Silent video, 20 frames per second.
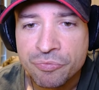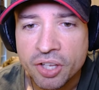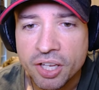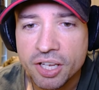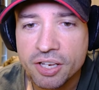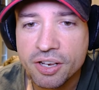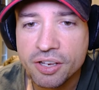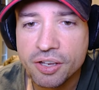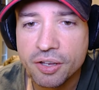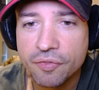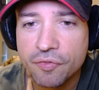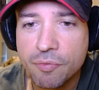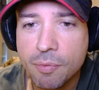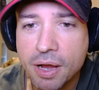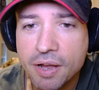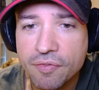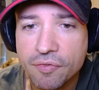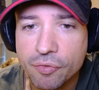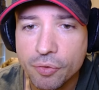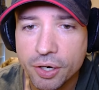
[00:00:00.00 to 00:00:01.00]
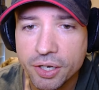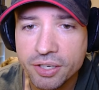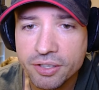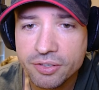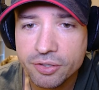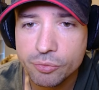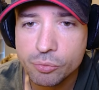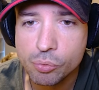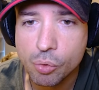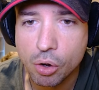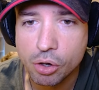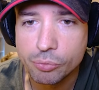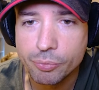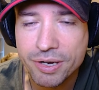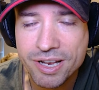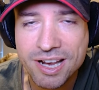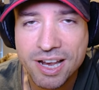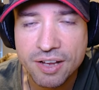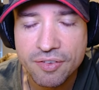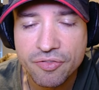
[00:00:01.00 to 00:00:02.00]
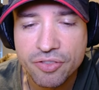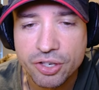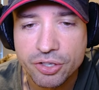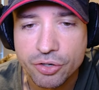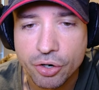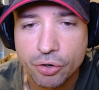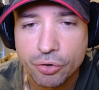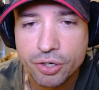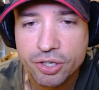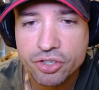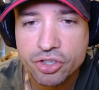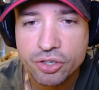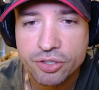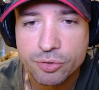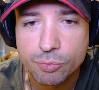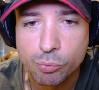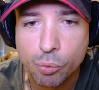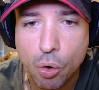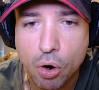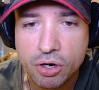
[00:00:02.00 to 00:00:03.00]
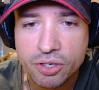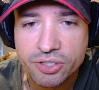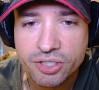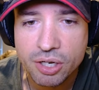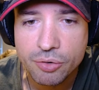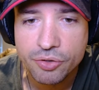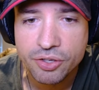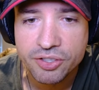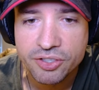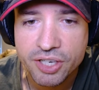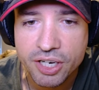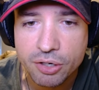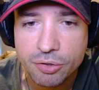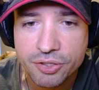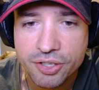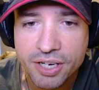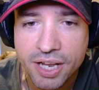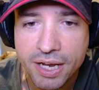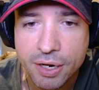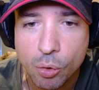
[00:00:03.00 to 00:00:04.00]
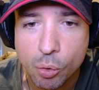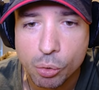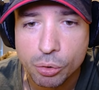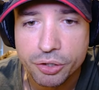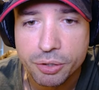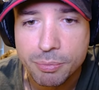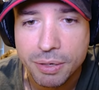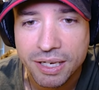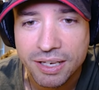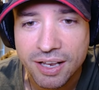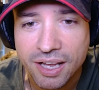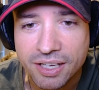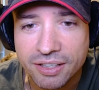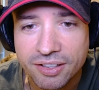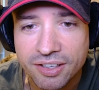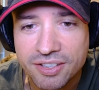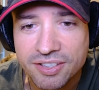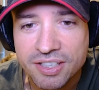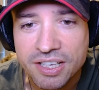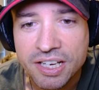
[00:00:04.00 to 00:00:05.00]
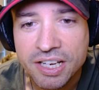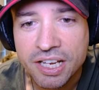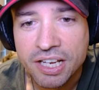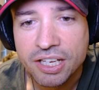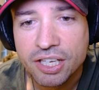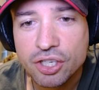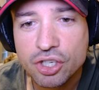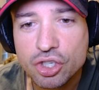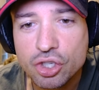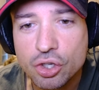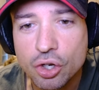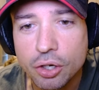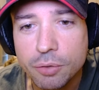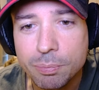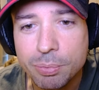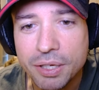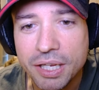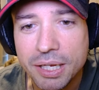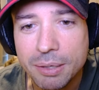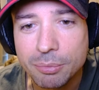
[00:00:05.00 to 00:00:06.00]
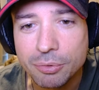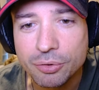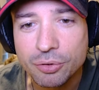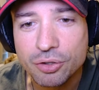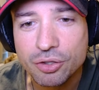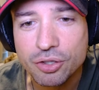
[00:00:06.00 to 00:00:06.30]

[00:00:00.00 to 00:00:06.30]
If my friend, who already left the turret, just walks down the stairs and I hold him in like this, he should be able to